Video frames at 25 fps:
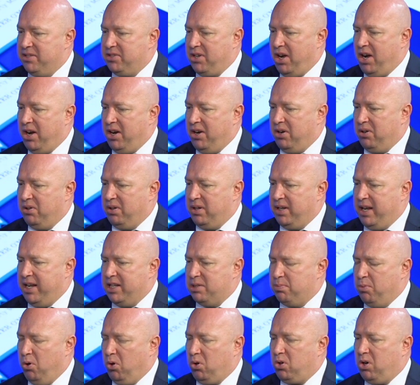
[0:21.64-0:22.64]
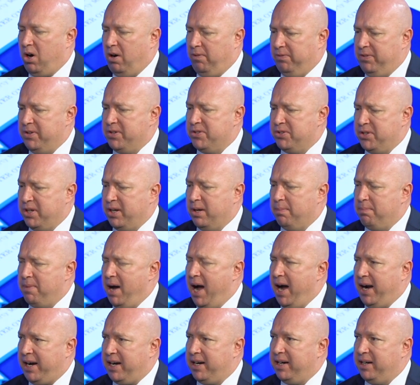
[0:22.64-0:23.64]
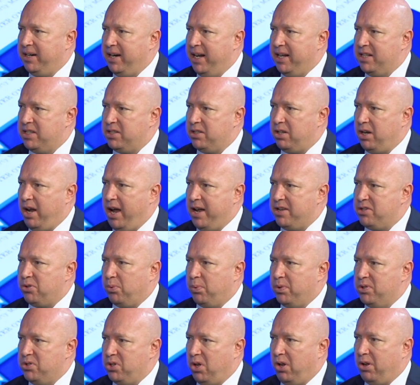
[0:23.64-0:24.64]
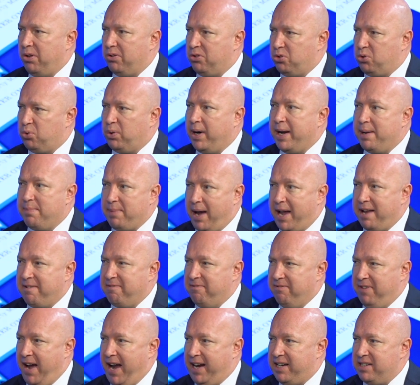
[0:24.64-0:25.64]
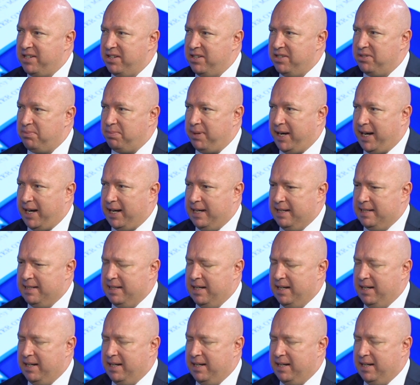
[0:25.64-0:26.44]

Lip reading: So there's more confidence in the market, and that's as a result of three main factors, Peter.